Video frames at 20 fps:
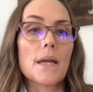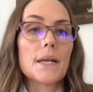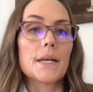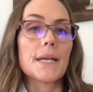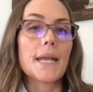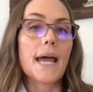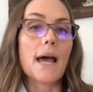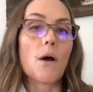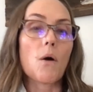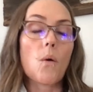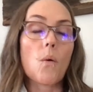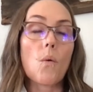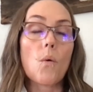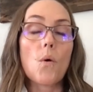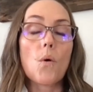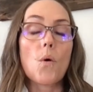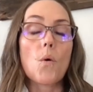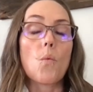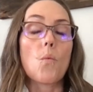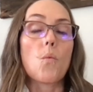Now,
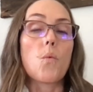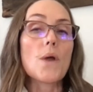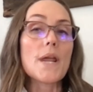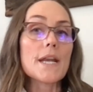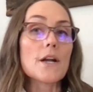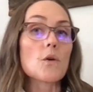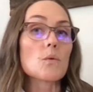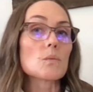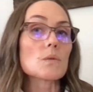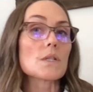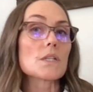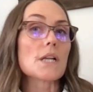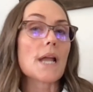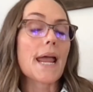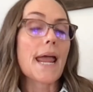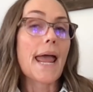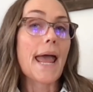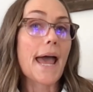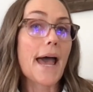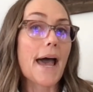we don't
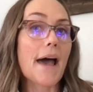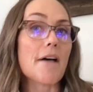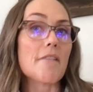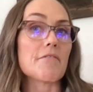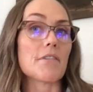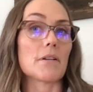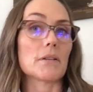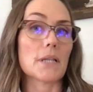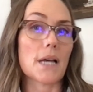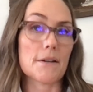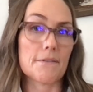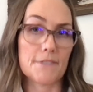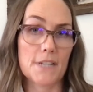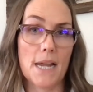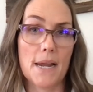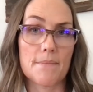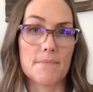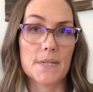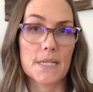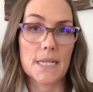have a lot of
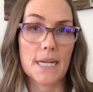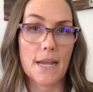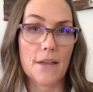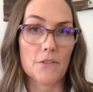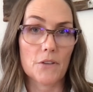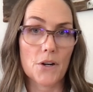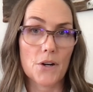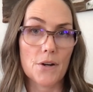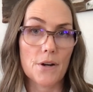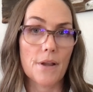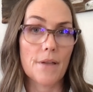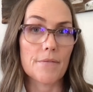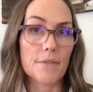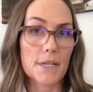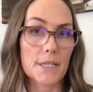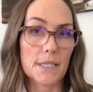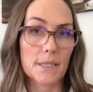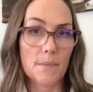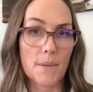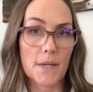time together in
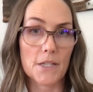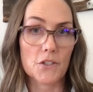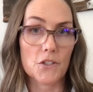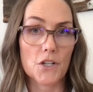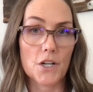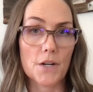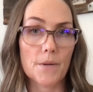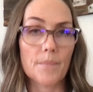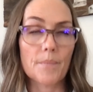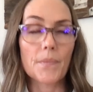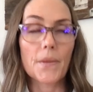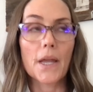this semester.